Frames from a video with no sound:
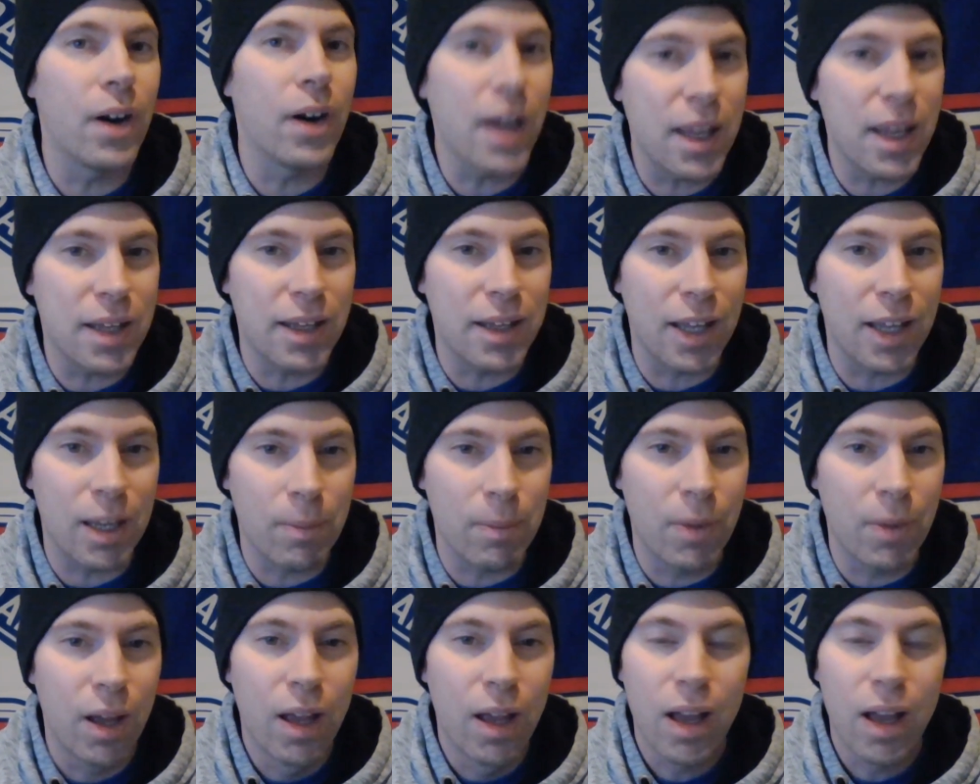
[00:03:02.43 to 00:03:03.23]
A
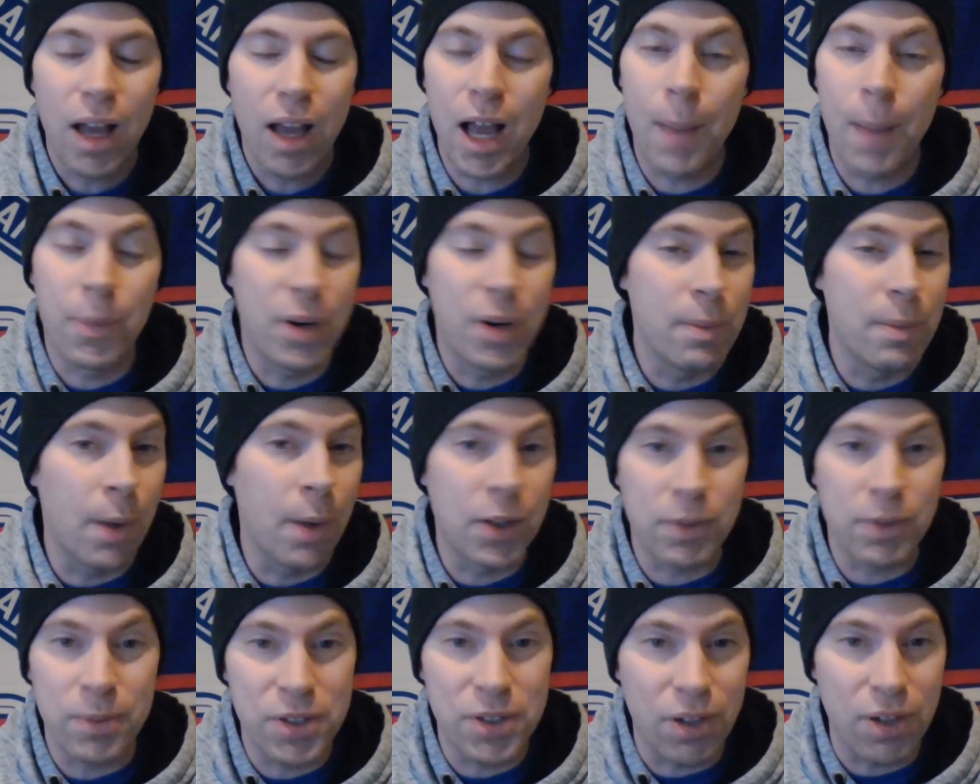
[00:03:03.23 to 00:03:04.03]
game pretty
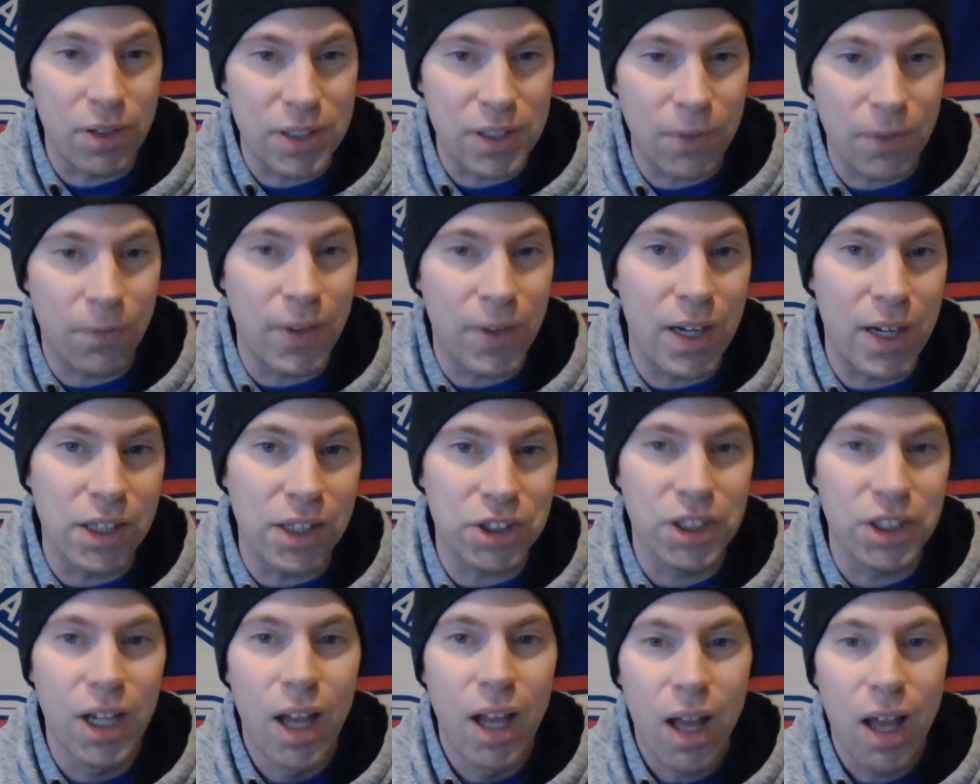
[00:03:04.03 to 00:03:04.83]
much from start to
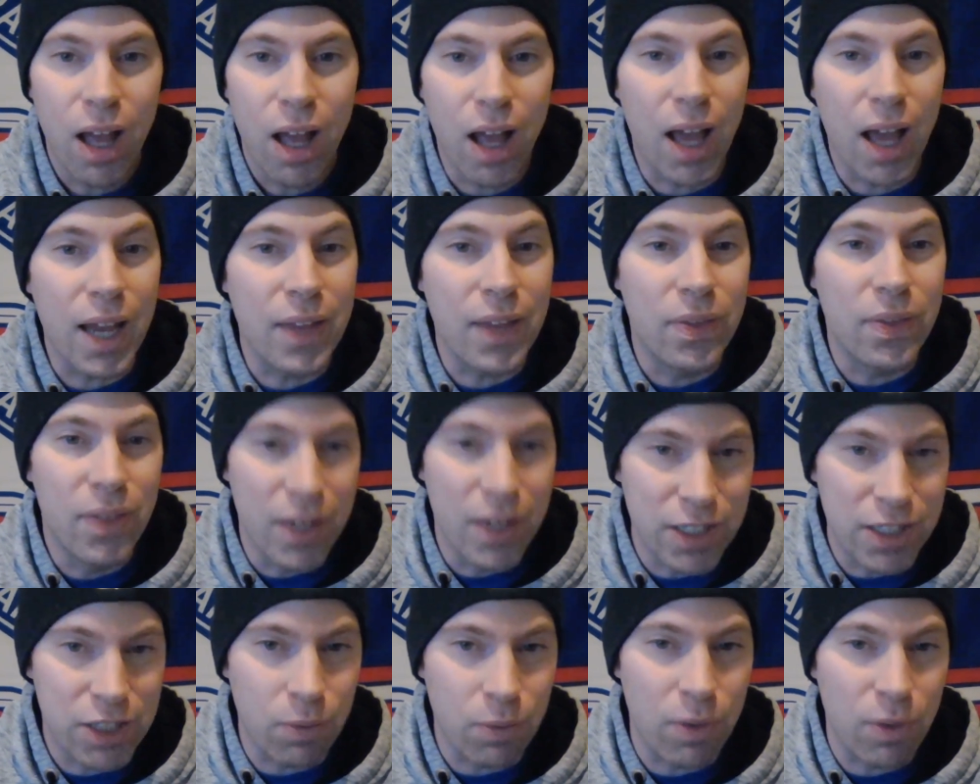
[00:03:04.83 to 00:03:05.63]
finish in
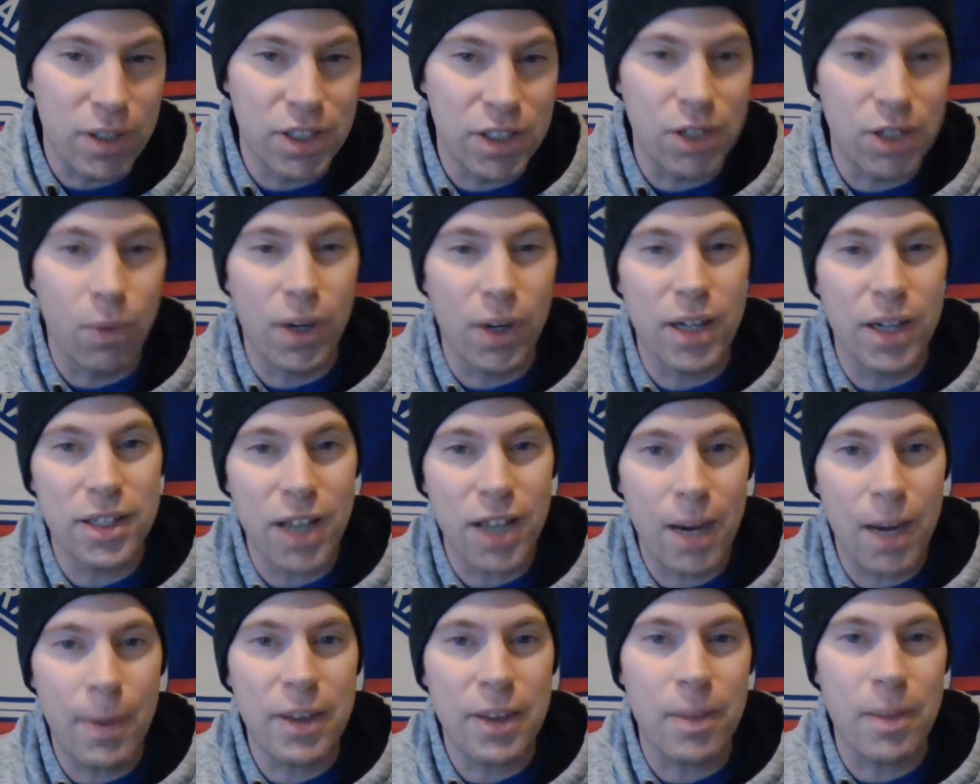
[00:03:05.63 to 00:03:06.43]
this one. So we're going to
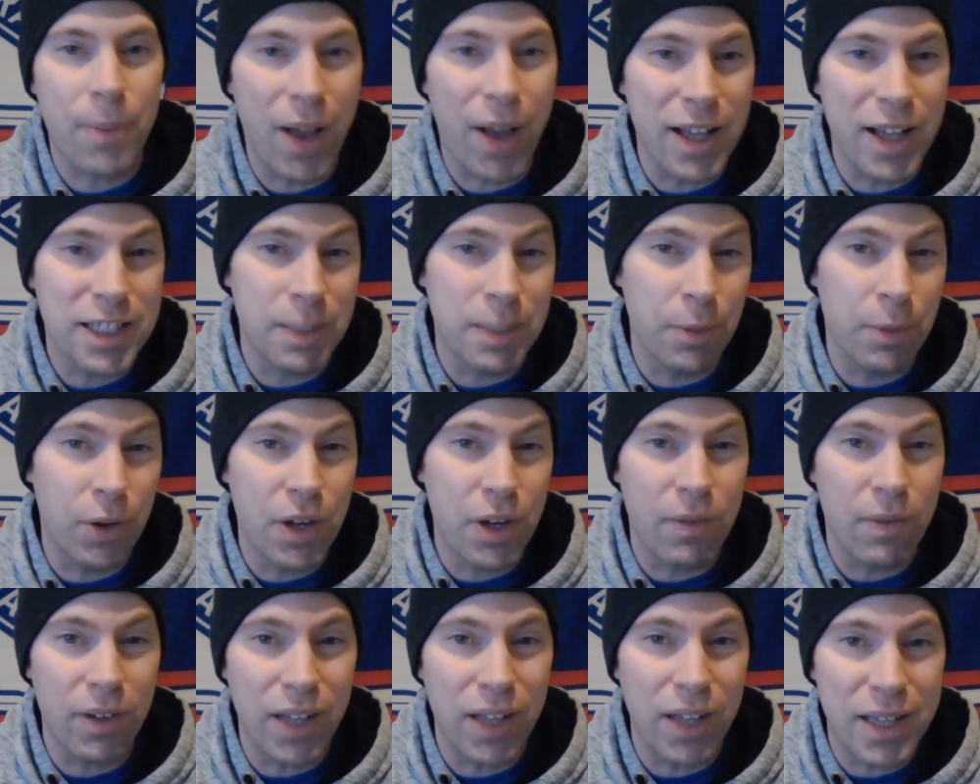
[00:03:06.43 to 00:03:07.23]
talk about the possibility
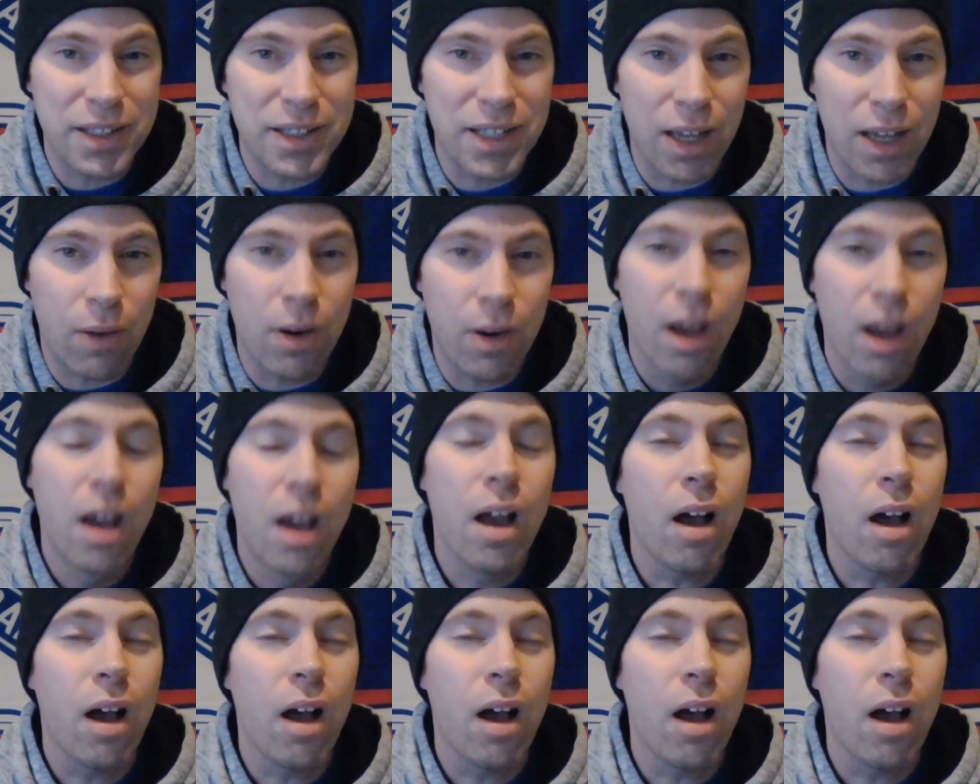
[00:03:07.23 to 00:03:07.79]
of a letdown.